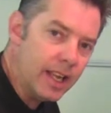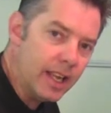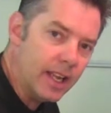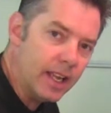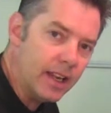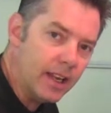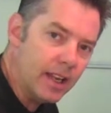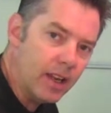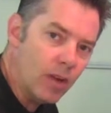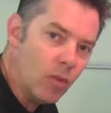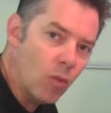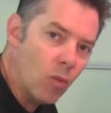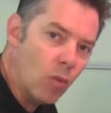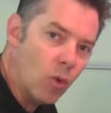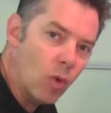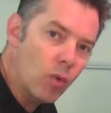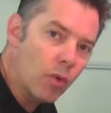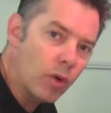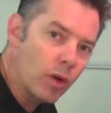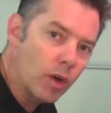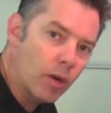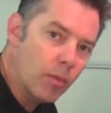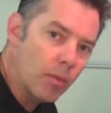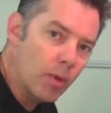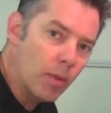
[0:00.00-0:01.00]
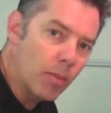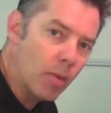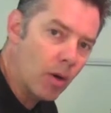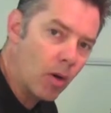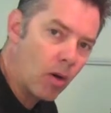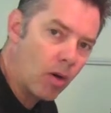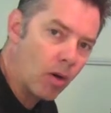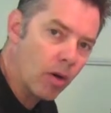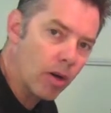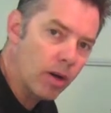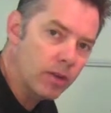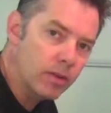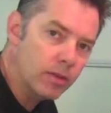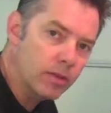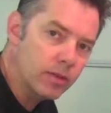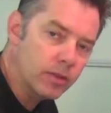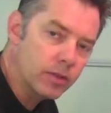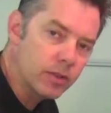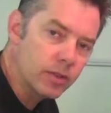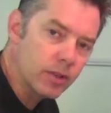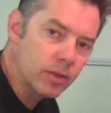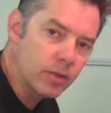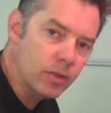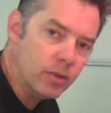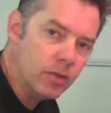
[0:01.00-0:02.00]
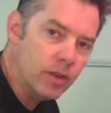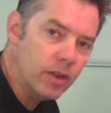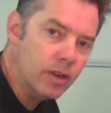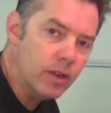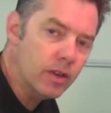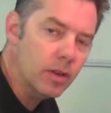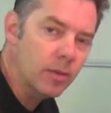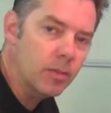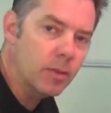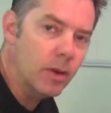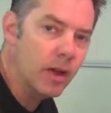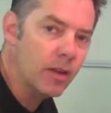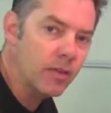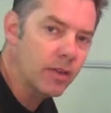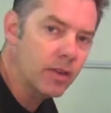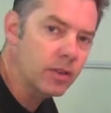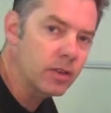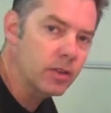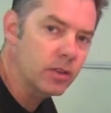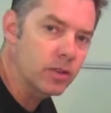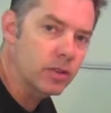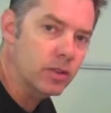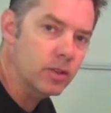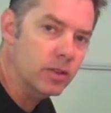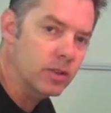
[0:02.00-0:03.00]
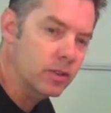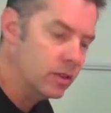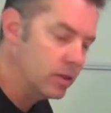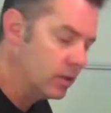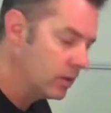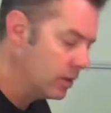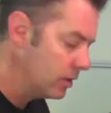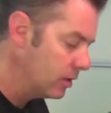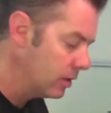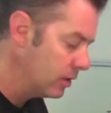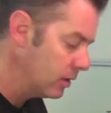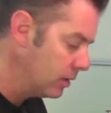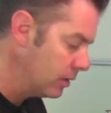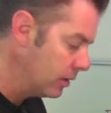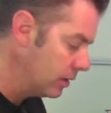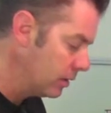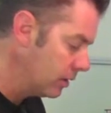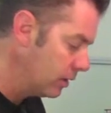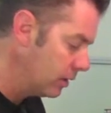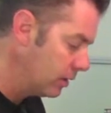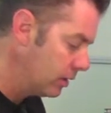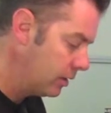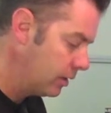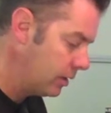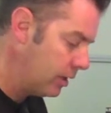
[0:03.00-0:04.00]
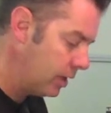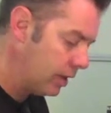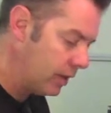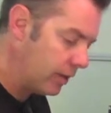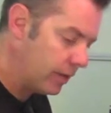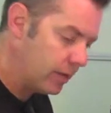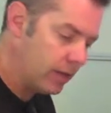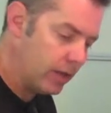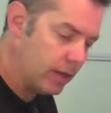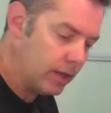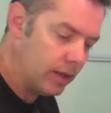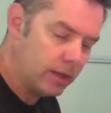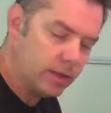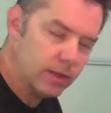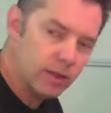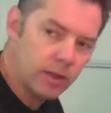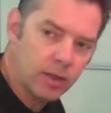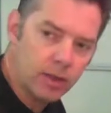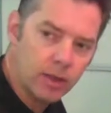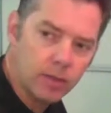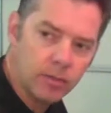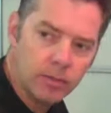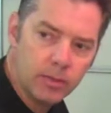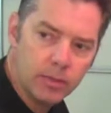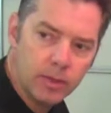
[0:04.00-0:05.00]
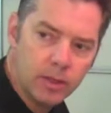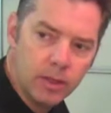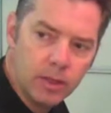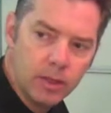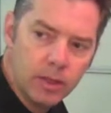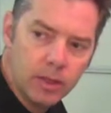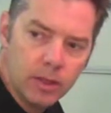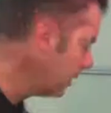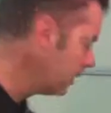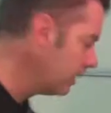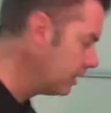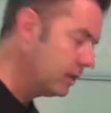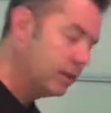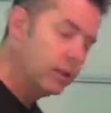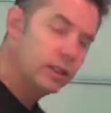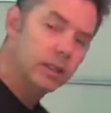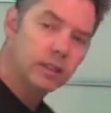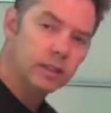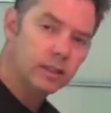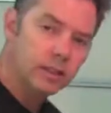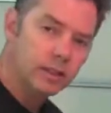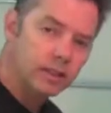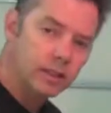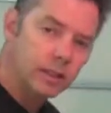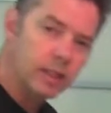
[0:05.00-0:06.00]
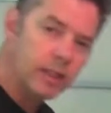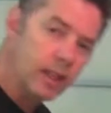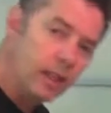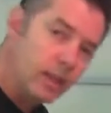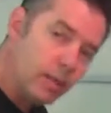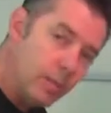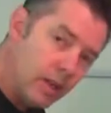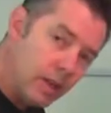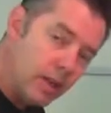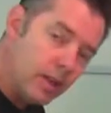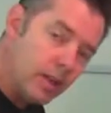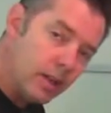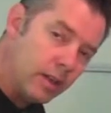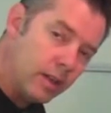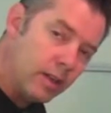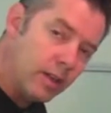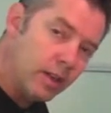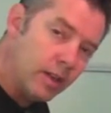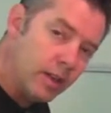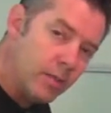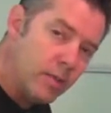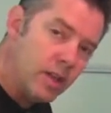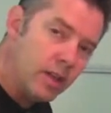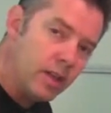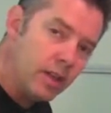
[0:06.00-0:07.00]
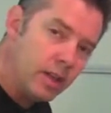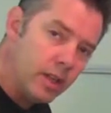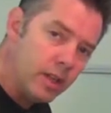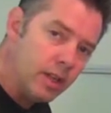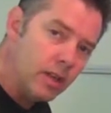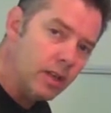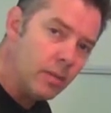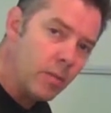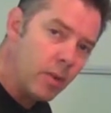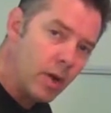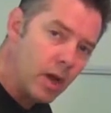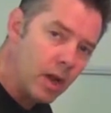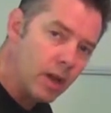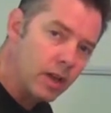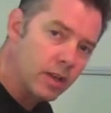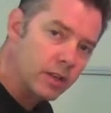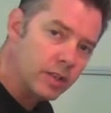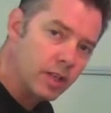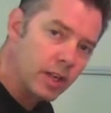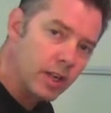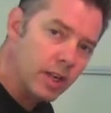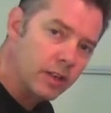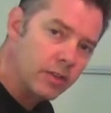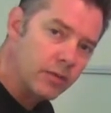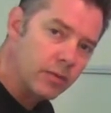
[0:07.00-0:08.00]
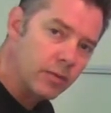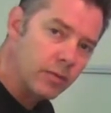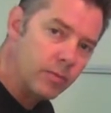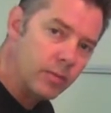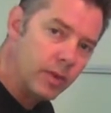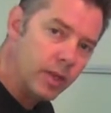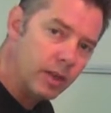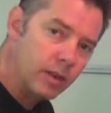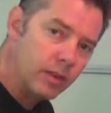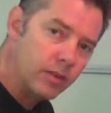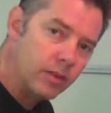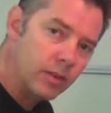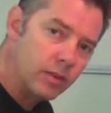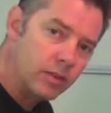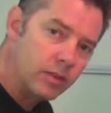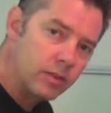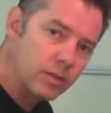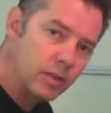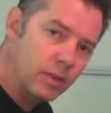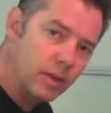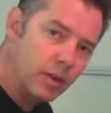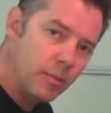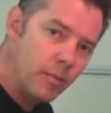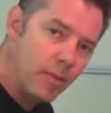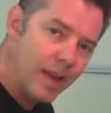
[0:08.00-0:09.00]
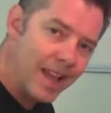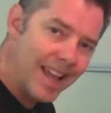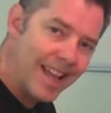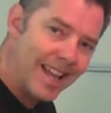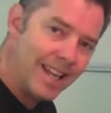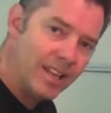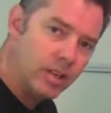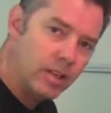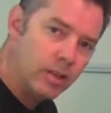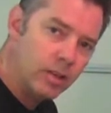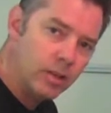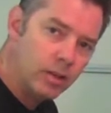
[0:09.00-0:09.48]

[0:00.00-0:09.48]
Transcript: It won't come apart. So you end up having to cut things up. And let me again apologize for being such a bad